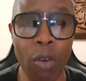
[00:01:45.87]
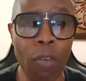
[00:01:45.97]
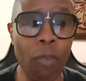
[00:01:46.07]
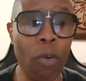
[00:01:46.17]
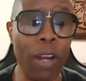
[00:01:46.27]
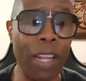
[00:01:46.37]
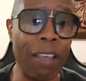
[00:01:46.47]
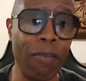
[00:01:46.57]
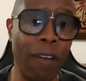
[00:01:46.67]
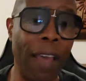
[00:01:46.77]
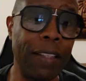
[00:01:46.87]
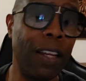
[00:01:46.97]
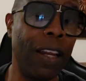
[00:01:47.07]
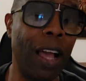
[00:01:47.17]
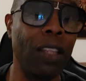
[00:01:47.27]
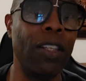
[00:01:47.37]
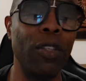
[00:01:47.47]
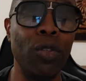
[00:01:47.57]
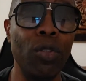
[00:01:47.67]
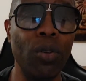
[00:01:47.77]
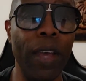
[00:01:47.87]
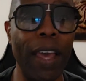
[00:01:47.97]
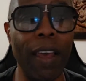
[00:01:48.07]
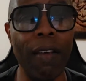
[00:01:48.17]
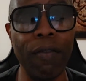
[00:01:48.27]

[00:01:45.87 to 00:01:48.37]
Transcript: for any advice and knowledge that you do have.